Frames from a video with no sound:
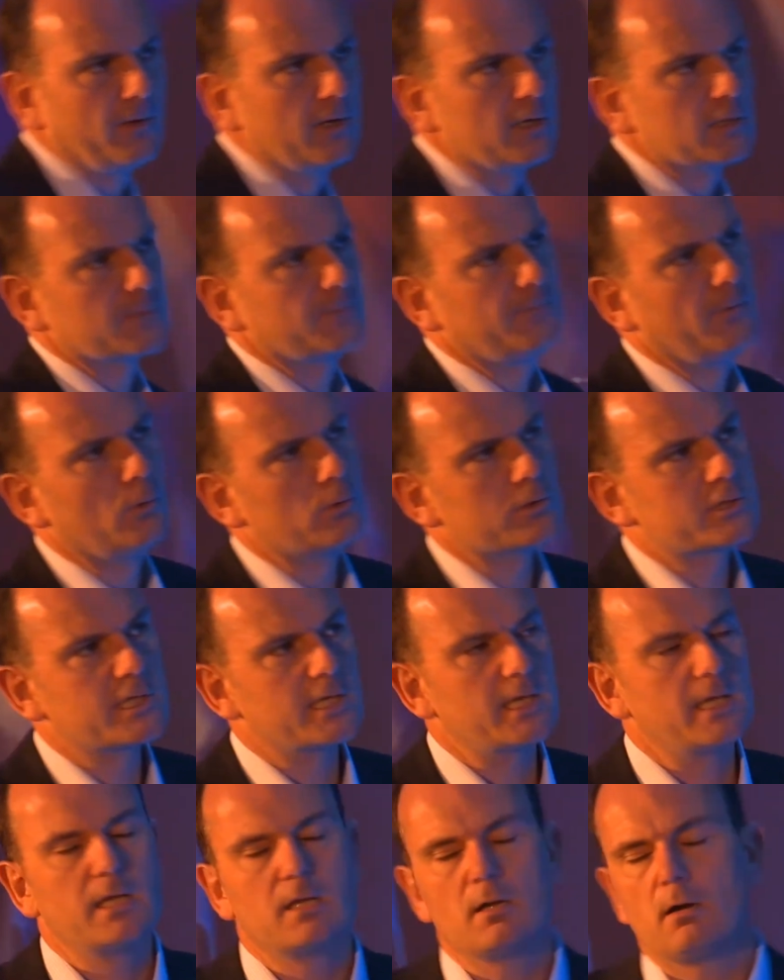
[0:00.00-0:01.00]
first
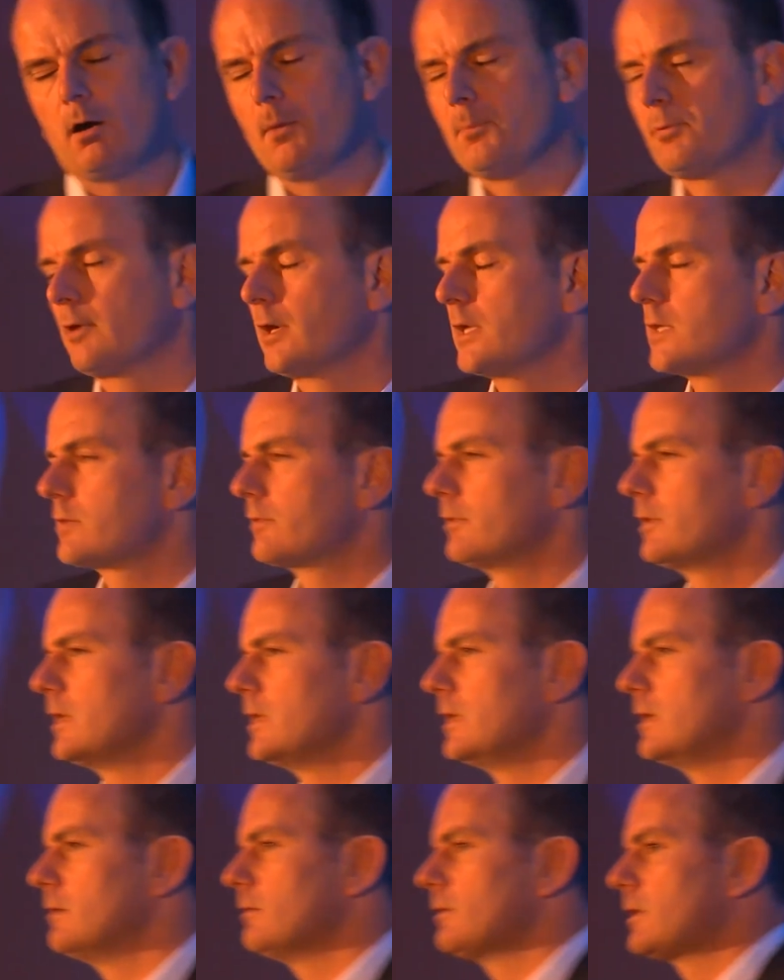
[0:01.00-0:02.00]
4G operator in
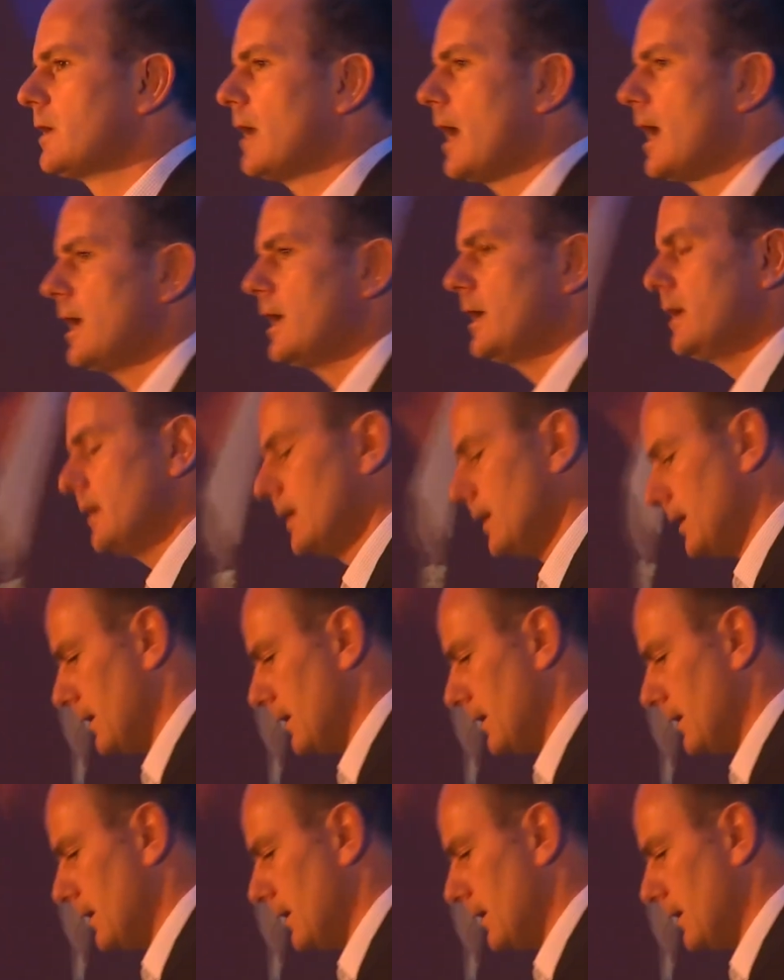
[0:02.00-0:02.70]
the UK.